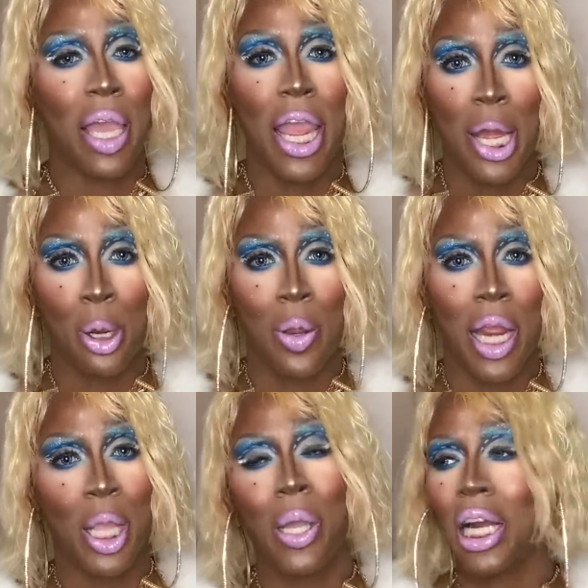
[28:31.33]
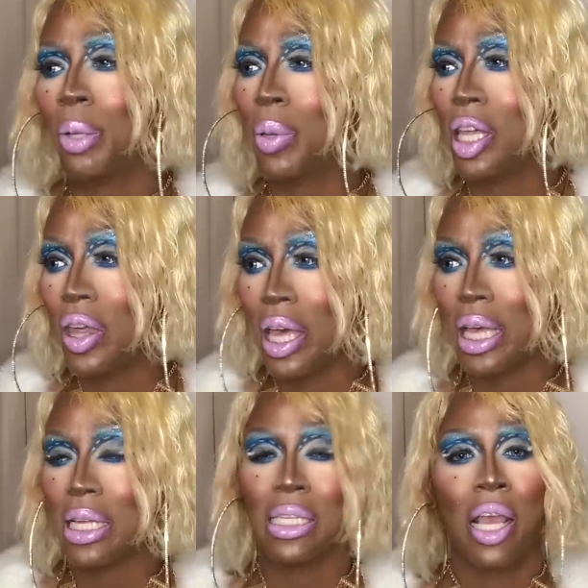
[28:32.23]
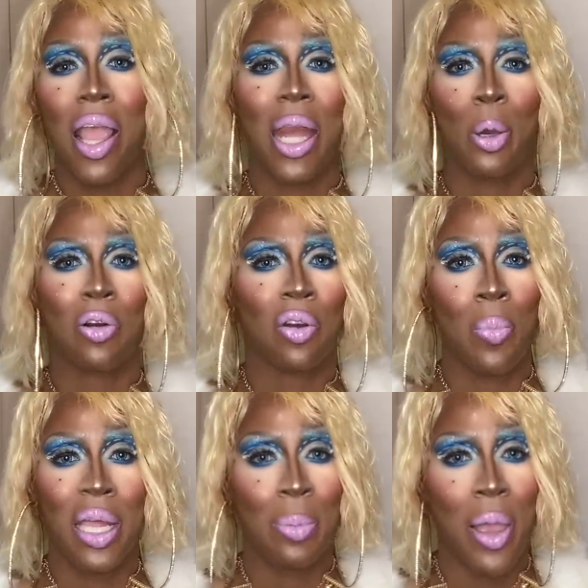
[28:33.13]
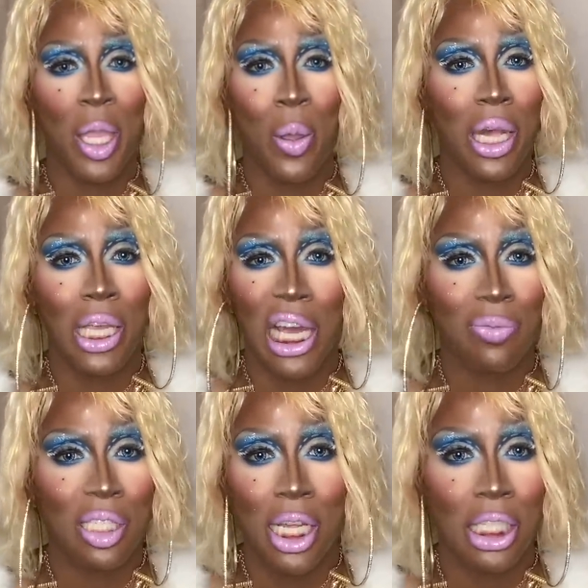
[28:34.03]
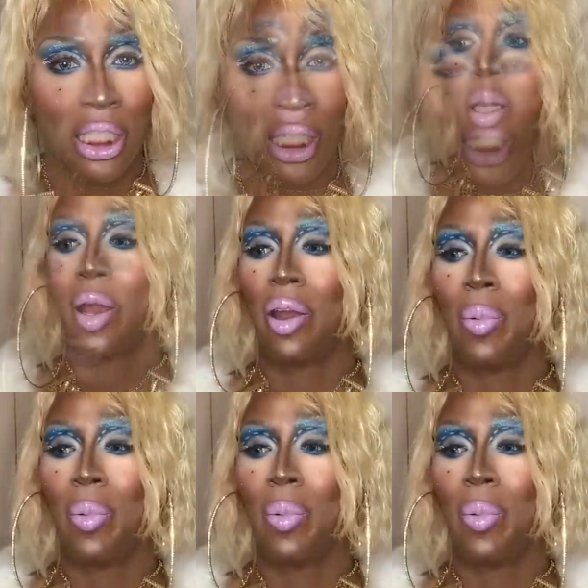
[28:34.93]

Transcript: hairy, you gotta be this, in order for men to pay you any kind of attention.